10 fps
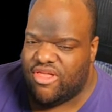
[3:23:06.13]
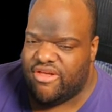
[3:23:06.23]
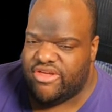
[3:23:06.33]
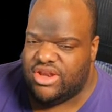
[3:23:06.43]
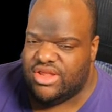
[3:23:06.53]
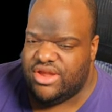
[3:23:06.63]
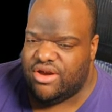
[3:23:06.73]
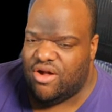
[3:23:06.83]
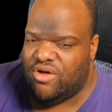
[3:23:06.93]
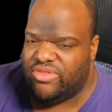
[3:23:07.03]
Can I get in
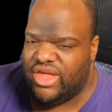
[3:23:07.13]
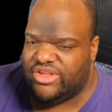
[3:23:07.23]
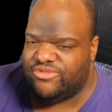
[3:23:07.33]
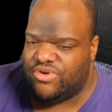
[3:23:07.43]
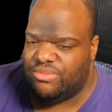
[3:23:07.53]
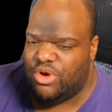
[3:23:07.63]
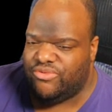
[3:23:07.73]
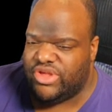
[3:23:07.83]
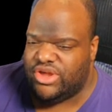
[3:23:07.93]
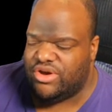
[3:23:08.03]
here? Oh, that's from
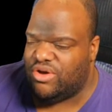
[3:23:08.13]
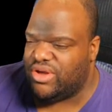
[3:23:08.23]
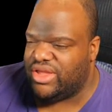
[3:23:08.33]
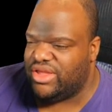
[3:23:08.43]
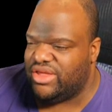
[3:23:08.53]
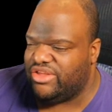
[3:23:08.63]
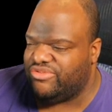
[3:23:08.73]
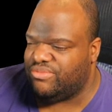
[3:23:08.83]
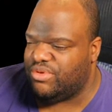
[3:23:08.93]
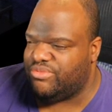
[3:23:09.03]
over here? Okay, yeah,
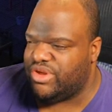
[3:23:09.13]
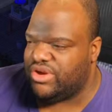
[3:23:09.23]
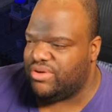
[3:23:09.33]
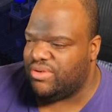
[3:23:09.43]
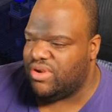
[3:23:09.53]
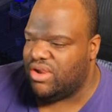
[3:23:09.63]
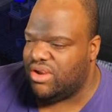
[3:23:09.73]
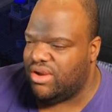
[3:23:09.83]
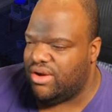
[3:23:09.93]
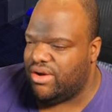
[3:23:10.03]
that's from
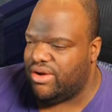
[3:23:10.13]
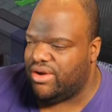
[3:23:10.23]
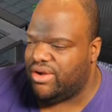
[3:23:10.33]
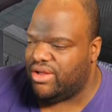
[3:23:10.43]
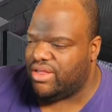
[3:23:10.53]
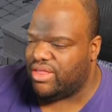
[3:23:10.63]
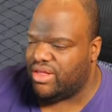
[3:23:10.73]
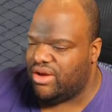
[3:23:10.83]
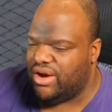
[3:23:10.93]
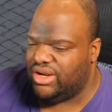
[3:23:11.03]
over here.
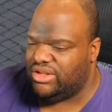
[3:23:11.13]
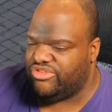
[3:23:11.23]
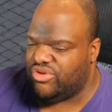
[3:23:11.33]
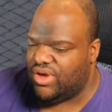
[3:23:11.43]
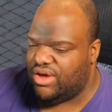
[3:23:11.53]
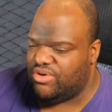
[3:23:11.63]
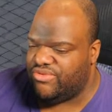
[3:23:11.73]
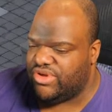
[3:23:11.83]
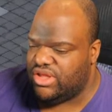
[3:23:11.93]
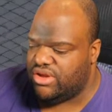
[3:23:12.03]
Alright, let's go out
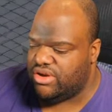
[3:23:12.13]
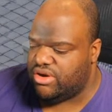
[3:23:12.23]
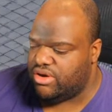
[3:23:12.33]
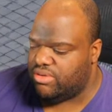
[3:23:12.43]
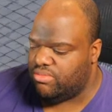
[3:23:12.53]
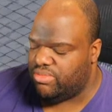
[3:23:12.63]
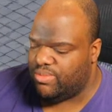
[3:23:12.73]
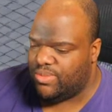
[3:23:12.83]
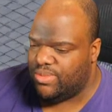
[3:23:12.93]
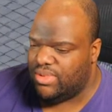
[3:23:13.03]
over here.
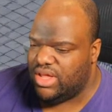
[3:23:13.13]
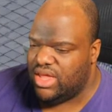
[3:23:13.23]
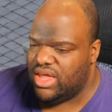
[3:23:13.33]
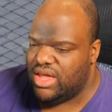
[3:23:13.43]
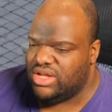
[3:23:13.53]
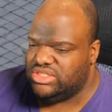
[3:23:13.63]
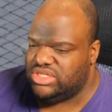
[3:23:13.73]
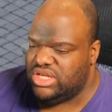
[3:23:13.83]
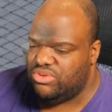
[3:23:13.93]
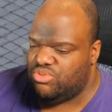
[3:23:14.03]

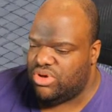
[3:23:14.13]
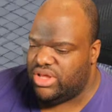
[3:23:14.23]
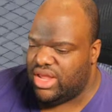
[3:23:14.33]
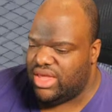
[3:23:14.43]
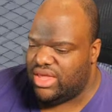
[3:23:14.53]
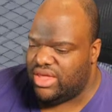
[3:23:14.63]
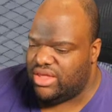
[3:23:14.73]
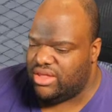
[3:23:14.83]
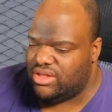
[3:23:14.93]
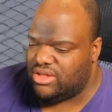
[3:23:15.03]
See what
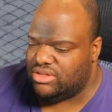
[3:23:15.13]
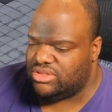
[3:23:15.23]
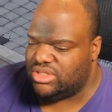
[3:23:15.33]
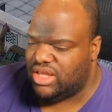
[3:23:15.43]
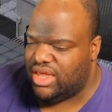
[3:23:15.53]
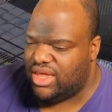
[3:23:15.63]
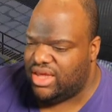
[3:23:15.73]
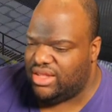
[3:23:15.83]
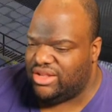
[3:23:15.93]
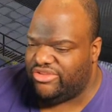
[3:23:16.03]
else?
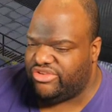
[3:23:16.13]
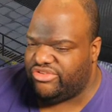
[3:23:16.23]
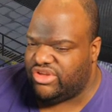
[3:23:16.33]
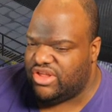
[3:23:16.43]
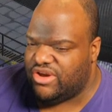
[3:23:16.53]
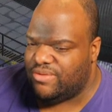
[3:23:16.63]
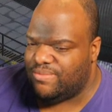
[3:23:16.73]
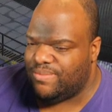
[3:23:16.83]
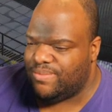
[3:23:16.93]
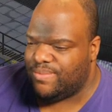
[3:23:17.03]
Hey, let's us in
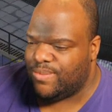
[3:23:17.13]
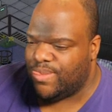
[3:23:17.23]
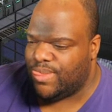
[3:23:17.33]
here.